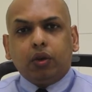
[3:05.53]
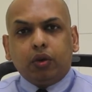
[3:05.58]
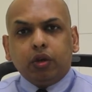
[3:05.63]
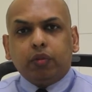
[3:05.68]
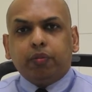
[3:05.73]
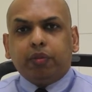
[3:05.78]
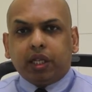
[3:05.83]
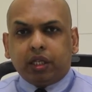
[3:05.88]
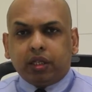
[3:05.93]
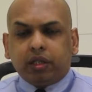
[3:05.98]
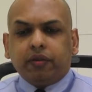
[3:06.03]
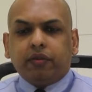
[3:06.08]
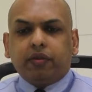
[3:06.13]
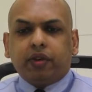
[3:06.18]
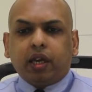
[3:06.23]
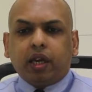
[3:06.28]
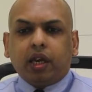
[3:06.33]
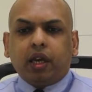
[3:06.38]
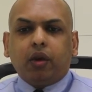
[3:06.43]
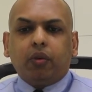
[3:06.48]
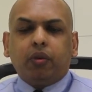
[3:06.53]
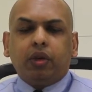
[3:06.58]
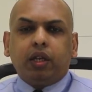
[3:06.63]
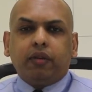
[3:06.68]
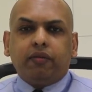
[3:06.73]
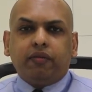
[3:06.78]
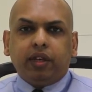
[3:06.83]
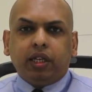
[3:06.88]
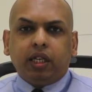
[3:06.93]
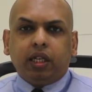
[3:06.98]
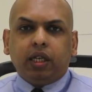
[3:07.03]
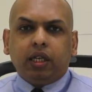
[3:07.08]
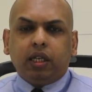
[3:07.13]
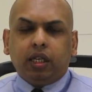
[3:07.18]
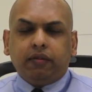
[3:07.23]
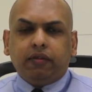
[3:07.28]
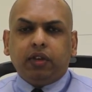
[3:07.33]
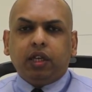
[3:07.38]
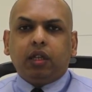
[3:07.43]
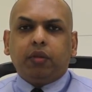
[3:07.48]
Good palliative care will
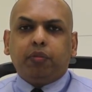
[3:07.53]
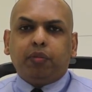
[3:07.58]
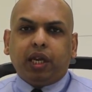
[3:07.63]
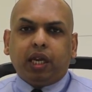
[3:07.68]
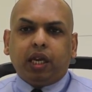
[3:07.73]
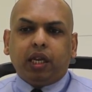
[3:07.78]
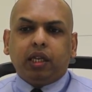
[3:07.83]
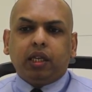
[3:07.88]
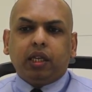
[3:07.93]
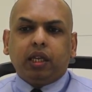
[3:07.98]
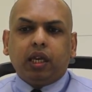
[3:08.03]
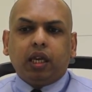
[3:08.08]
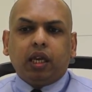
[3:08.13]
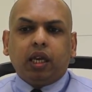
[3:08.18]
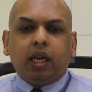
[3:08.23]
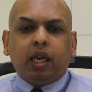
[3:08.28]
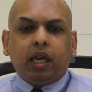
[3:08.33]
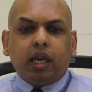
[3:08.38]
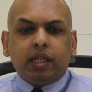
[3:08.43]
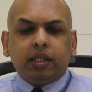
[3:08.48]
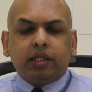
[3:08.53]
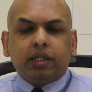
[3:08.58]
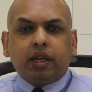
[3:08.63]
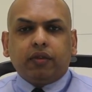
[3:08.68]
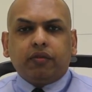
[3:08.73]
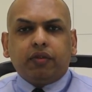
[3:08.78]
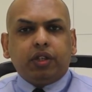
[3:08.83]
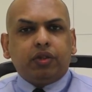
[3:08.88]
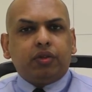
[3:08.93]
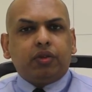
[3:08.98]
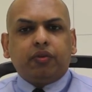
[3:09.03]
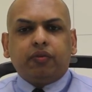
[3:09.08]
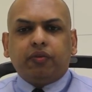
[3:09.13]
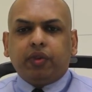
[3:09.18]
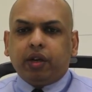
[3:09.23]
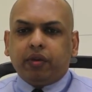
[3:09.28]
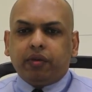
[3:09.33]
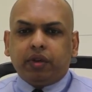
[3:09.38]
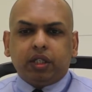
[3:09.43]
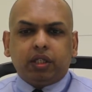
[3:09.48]
alleviate pain and suffering through
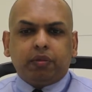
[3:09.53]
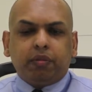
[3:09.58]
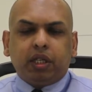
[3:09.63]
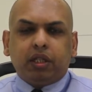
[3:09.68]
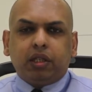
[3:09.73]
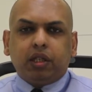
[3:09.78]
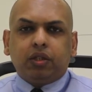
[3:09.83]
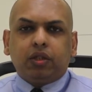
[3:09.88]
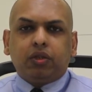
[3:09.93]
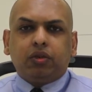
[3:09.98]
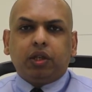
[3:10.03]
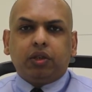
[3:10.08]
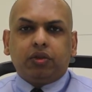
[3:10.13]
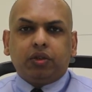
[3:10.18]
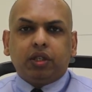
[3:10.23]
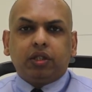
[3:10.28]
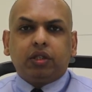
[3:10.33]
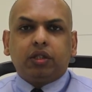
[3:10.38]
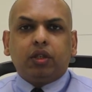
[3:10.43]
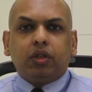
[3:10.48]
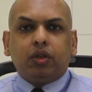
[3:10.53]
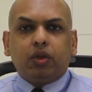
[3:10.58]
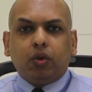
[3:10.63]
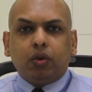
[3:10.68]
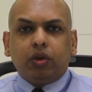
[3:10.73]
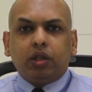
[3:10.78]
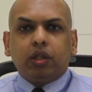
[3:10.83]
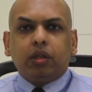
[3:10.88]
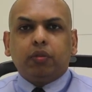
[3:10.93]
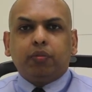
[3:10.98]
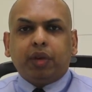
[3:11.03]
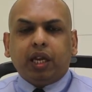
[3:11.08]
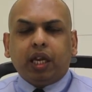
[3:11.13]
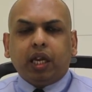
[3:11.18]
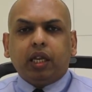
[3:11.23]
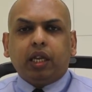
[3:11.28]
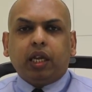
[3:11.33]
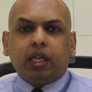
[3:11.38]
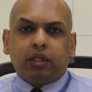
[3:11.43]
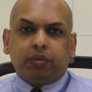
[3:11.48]
various methods to address the total
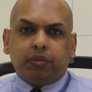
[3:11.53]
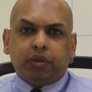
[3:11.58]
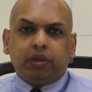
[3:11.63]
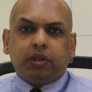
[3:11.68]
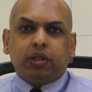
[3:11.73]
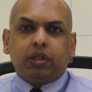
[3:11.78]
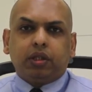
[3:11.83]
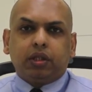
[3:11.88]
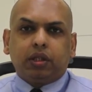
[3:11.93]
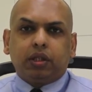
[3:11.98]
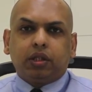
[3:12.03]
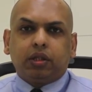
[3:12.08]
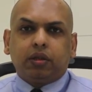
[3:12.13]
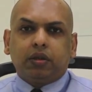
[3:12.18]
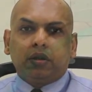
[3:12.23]
pain experience.